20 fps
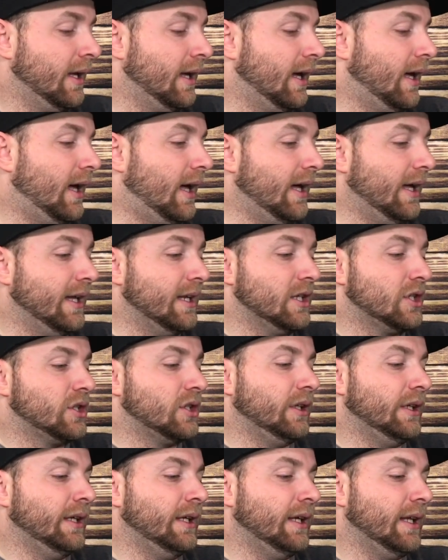
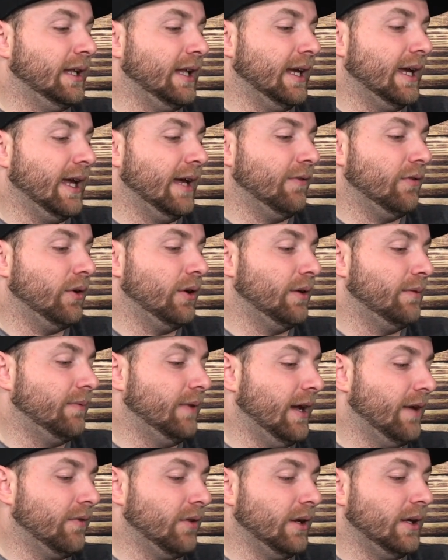Additionally, like every
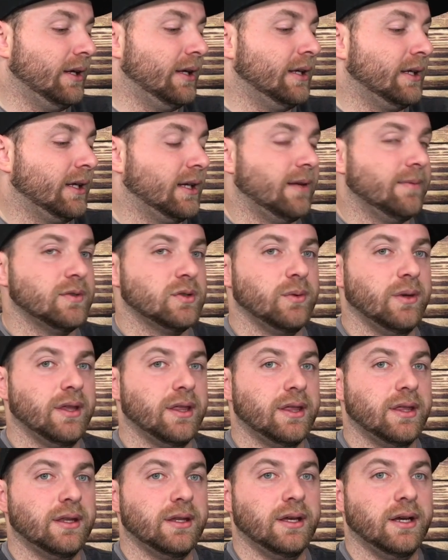gun comes
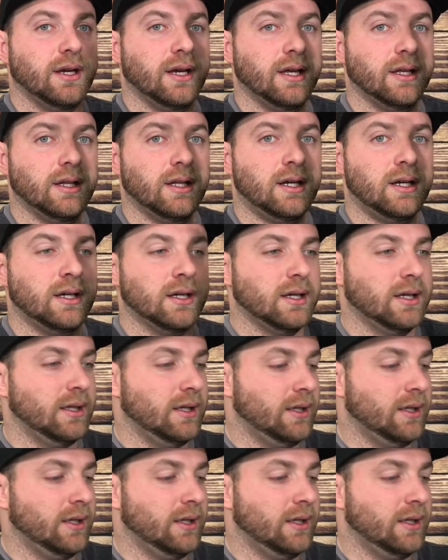with a gun lock,